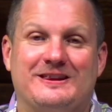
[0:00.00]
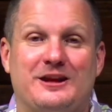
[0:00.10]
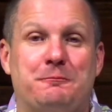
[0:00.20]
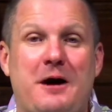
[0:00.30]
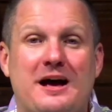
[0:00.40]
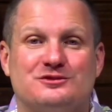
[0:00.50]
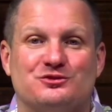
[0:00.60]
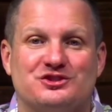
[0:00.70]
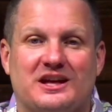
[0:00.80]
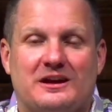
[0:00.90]
the
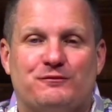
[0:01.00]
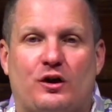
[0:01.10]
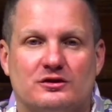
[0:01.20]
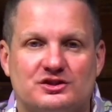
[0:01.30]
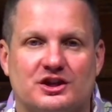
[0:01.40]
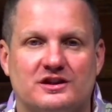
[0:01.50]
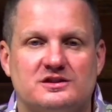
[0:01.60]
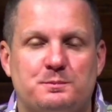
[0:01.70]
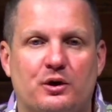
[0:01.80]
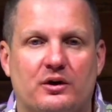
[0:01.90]
apostles didn't function in the
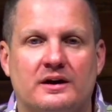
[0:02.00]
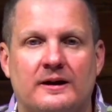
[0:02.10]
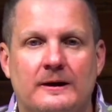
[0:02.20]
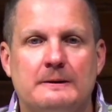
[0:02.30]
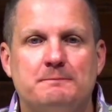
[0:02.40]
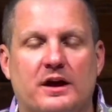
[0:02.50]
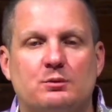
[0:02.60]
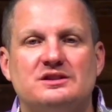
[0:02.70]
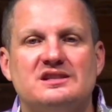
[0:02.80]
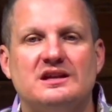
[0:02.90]
Spirit like
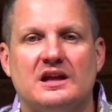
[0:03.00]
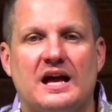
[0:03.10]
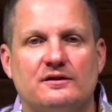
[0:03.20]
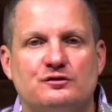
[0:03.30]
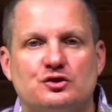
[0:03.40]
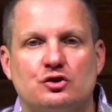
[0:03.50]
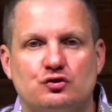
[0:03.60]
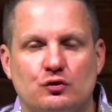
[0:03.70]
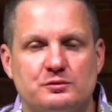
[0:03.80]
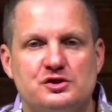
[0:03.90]
we see a lot of church
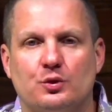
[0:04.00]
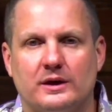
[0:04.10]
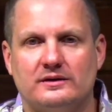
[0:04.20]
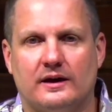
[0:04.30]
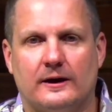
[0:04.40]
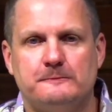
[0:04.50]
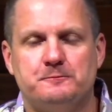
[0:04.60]
groups doing today.